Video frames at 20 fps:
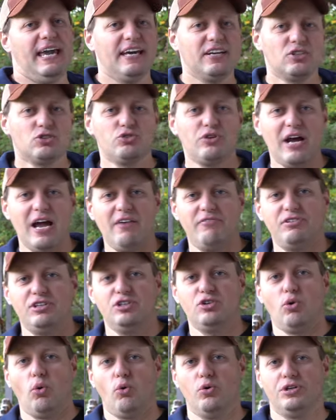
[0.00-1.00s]

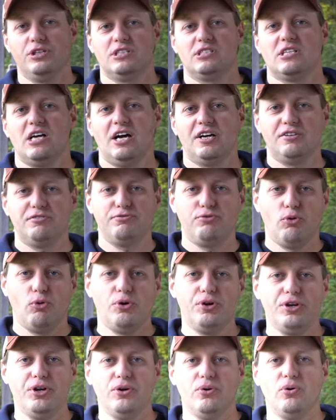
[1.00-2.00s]
handcrafted or designed
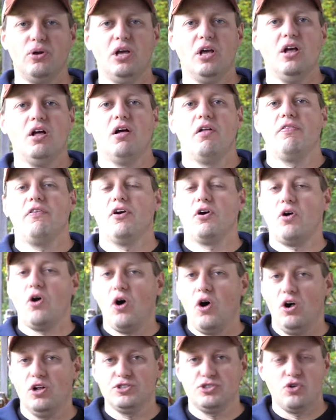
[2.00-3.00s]
for you, there are
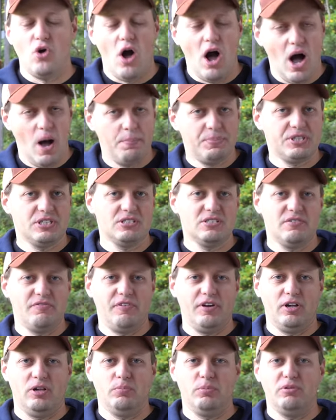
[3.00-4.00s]
also options
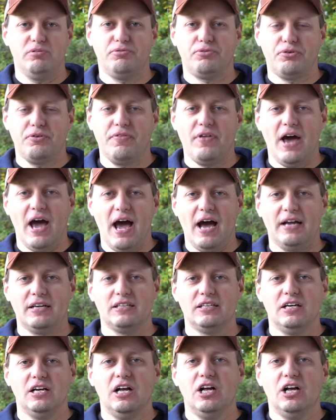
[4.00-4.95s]
available for that.